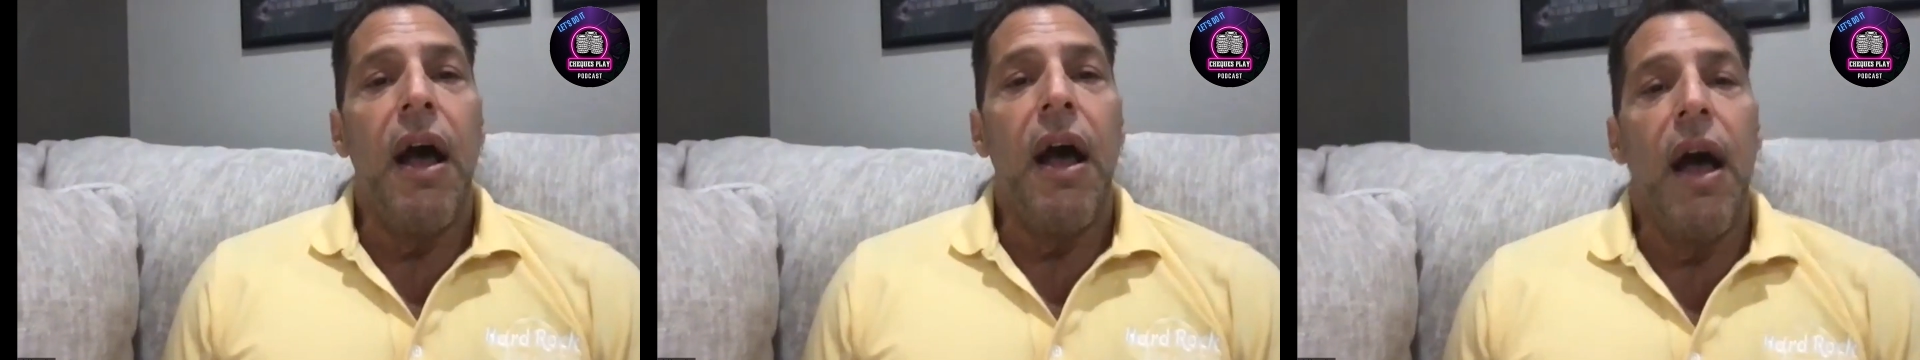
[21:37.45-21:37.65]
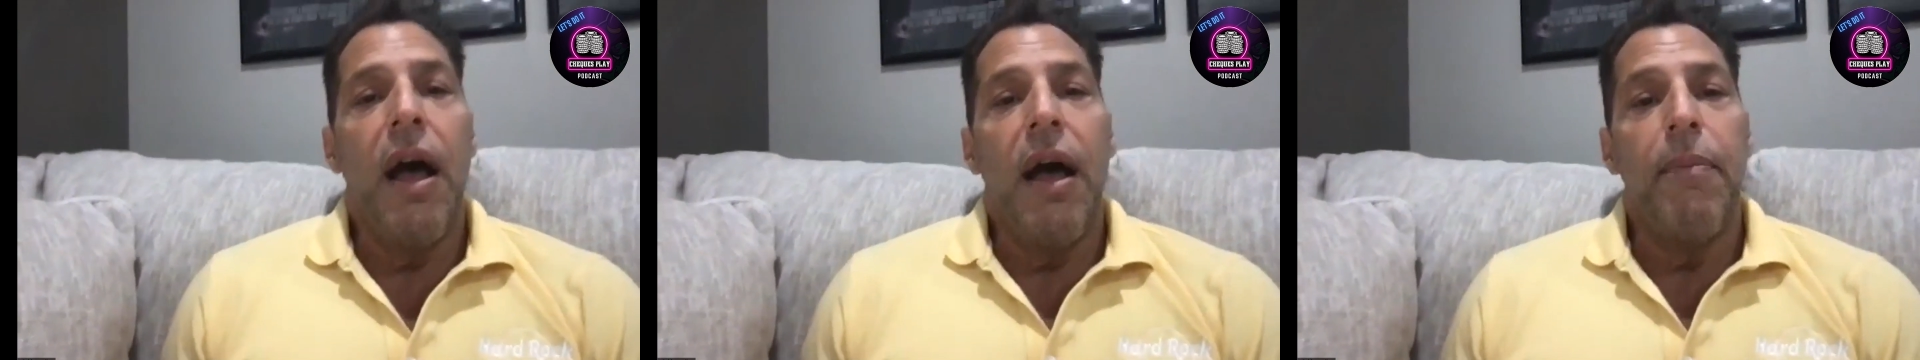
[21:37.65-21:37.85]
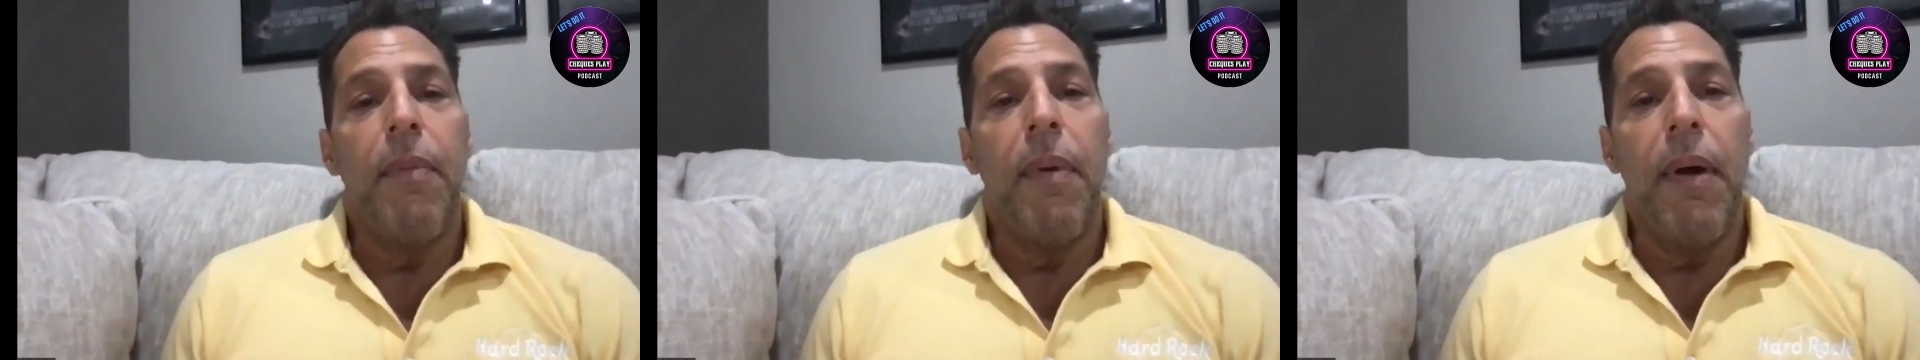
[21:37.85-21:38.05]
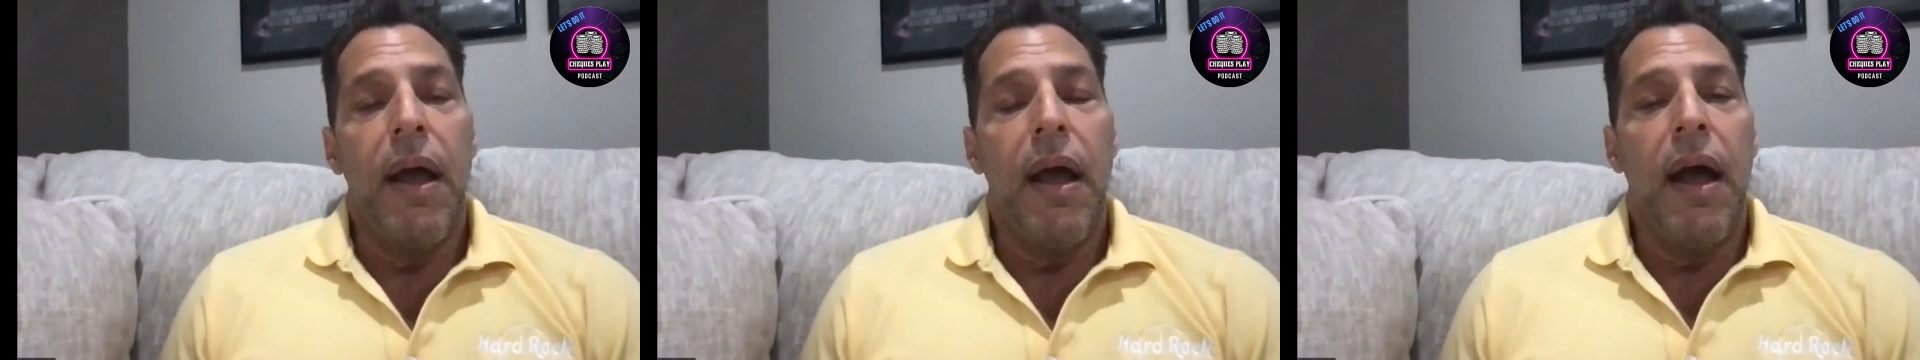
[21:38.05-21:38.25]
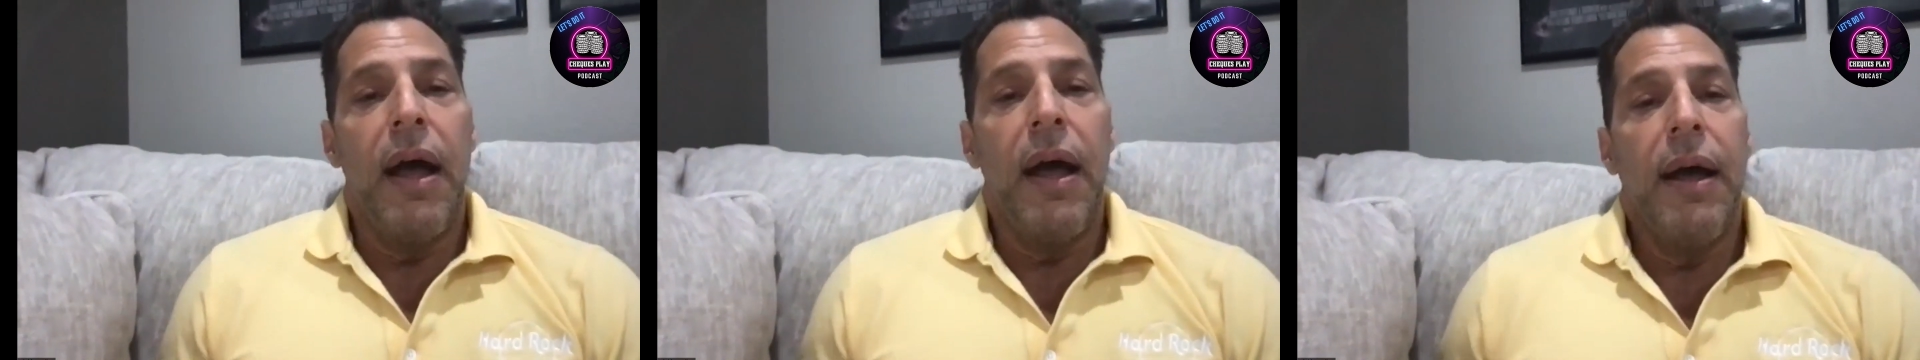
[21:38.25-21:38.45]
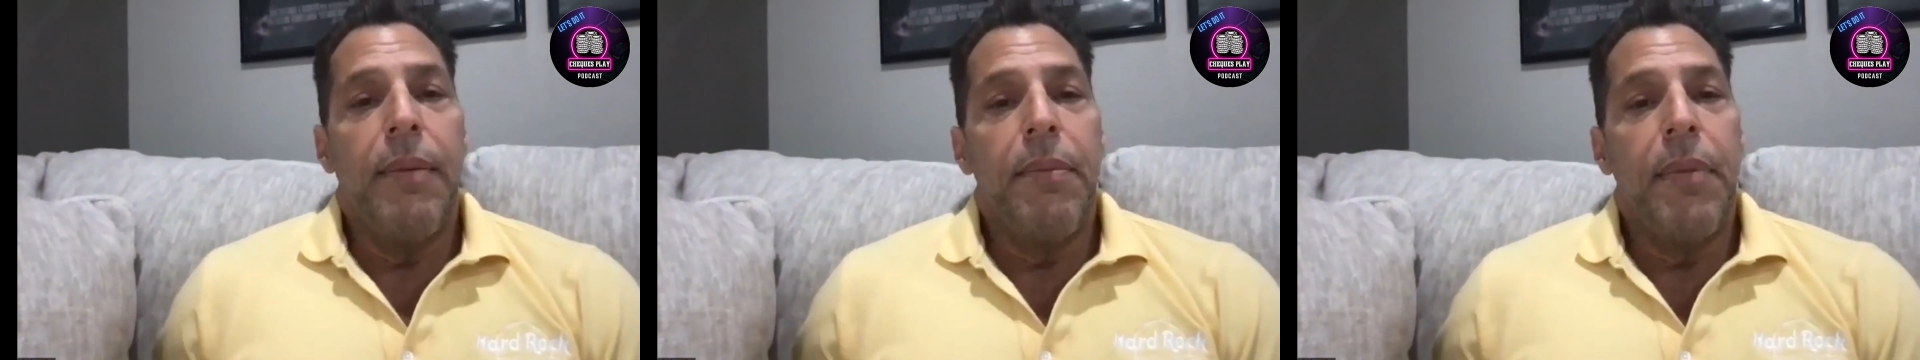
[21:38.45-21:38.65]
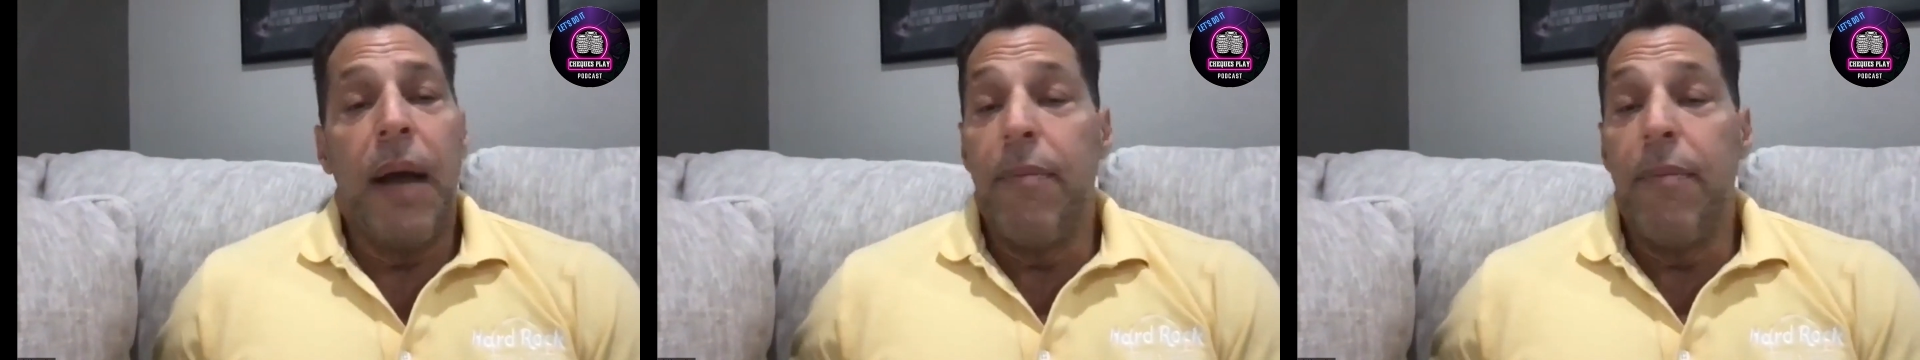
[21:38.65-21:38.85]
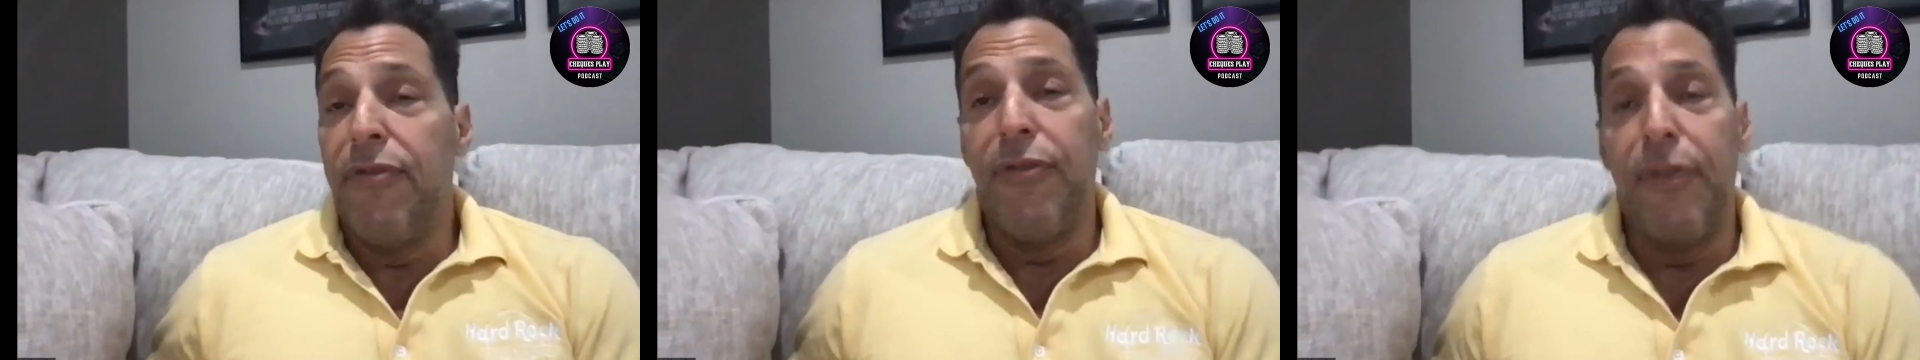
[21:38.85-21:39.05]

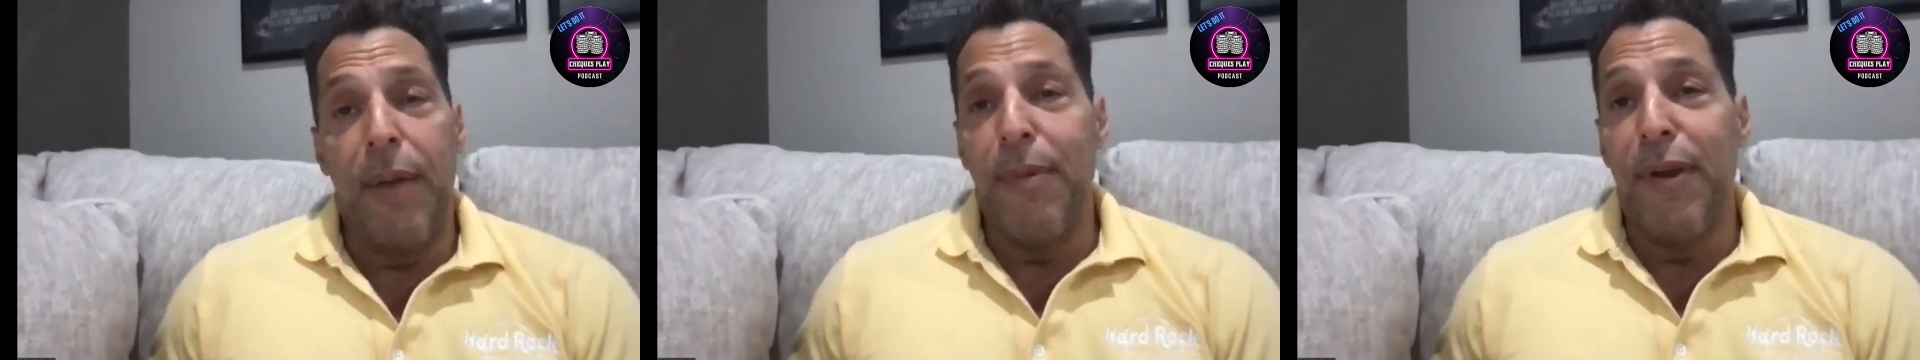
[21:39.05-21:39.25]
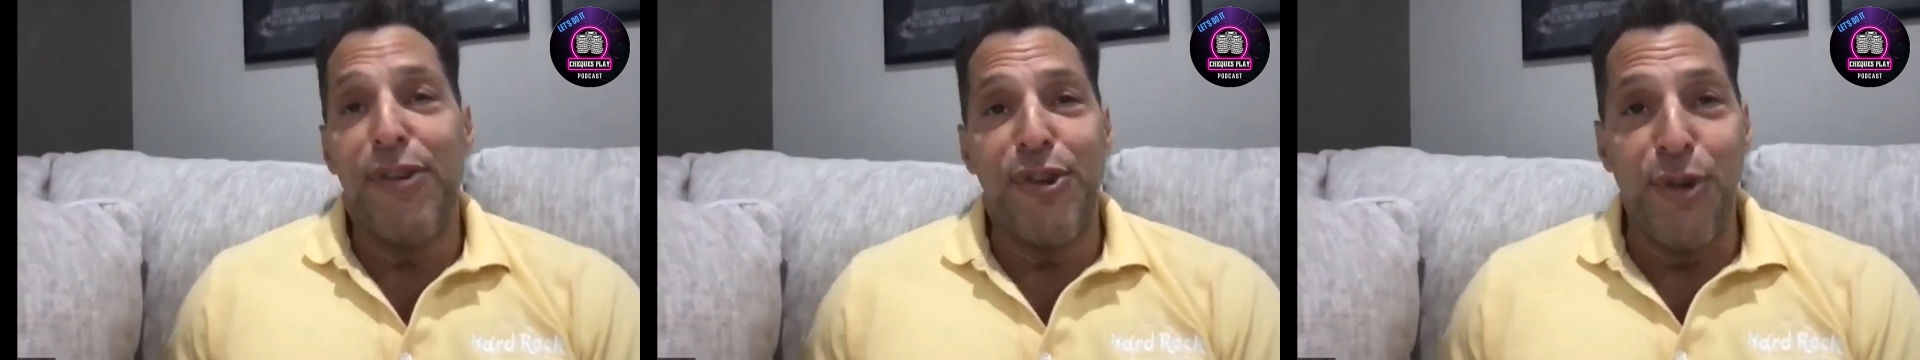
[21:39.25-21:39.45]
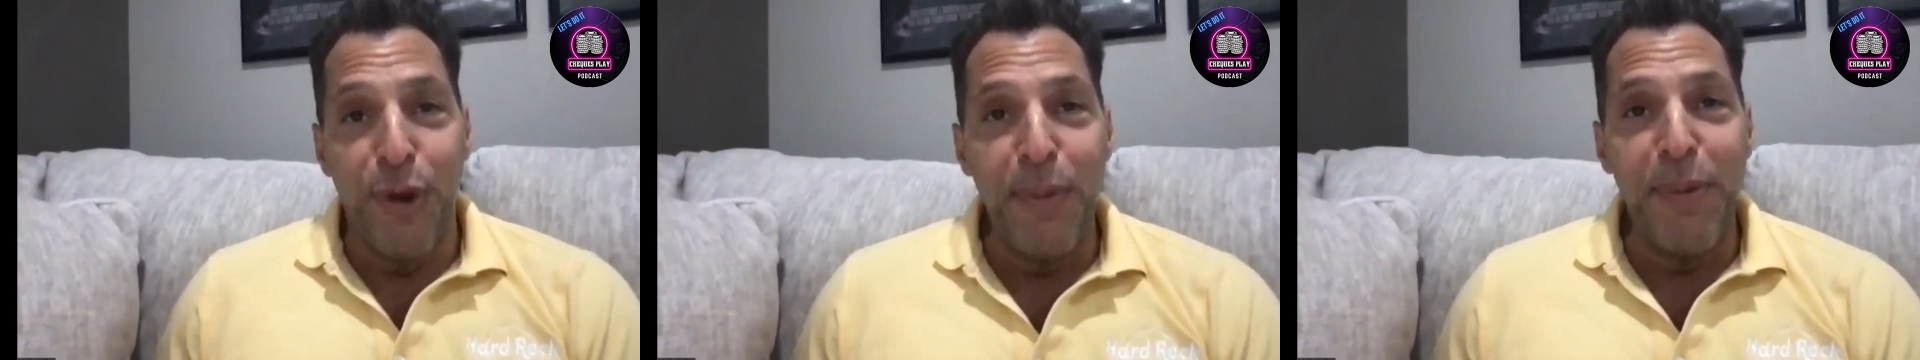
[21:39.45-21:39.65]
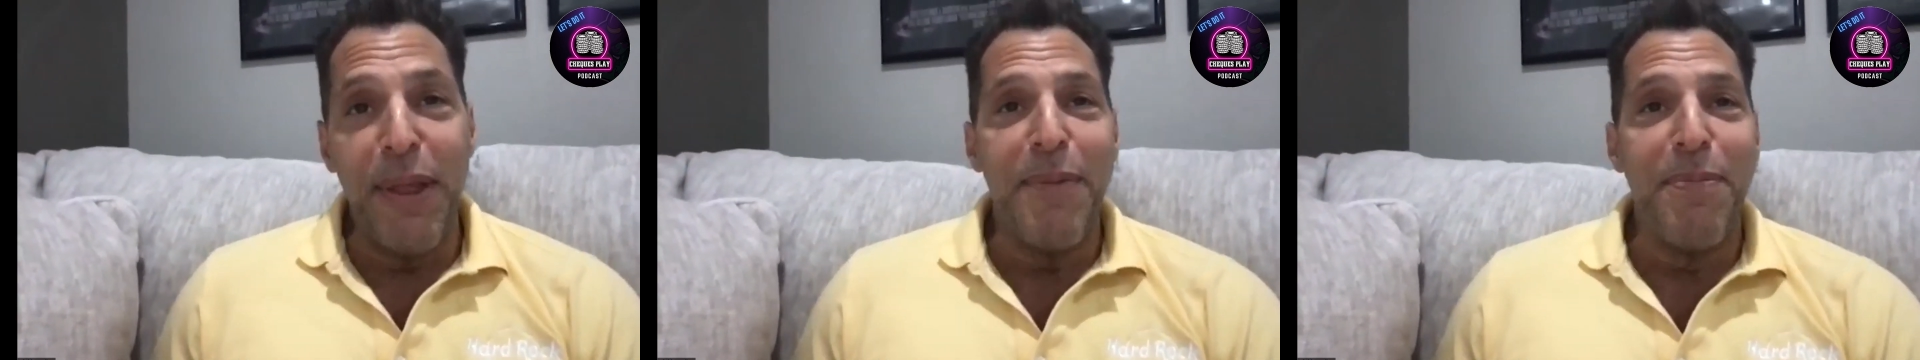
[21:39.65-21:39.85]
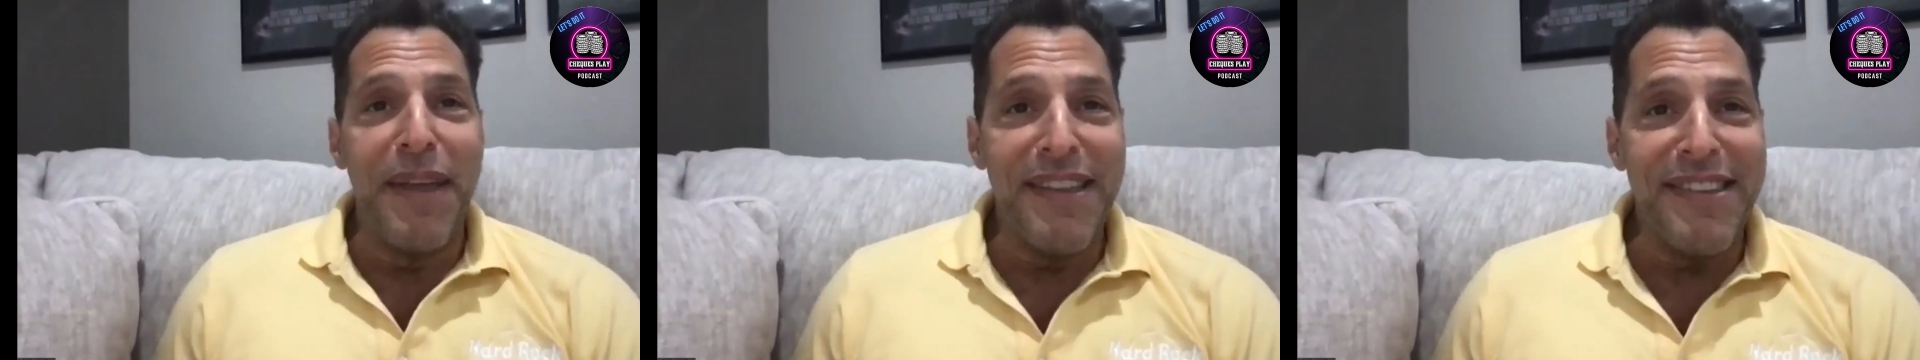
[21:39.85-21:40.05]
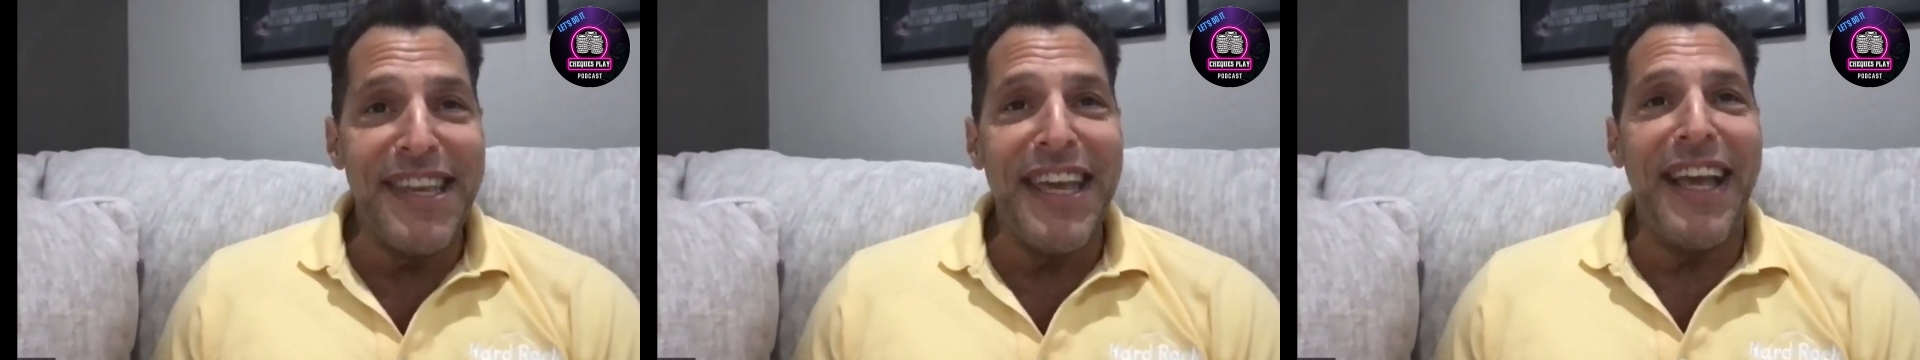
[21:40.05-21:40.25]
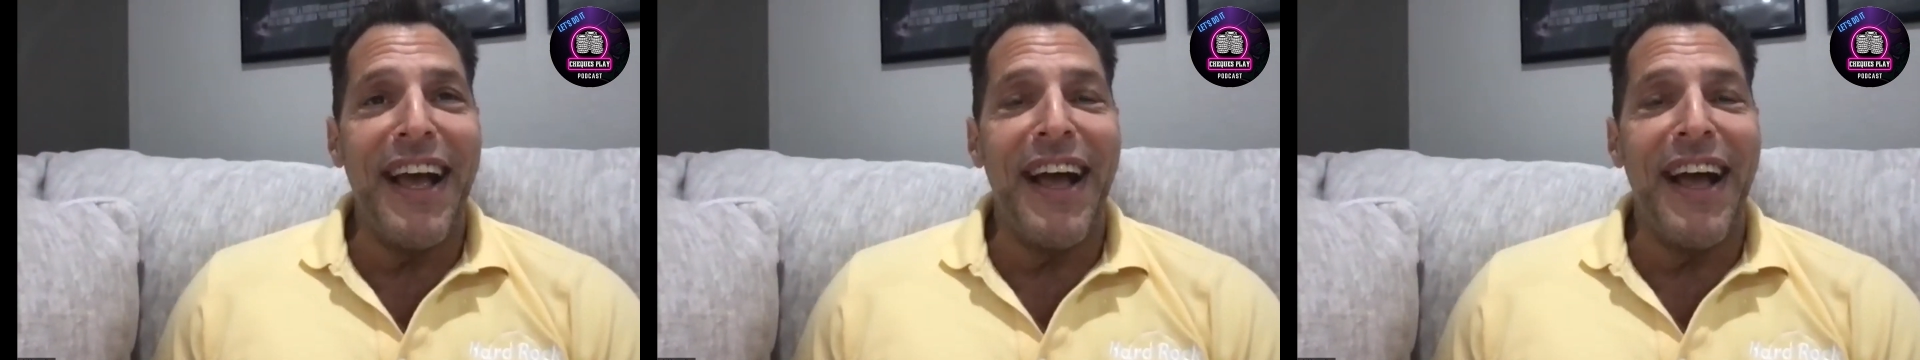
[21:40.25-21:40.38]
I'm extremely busy.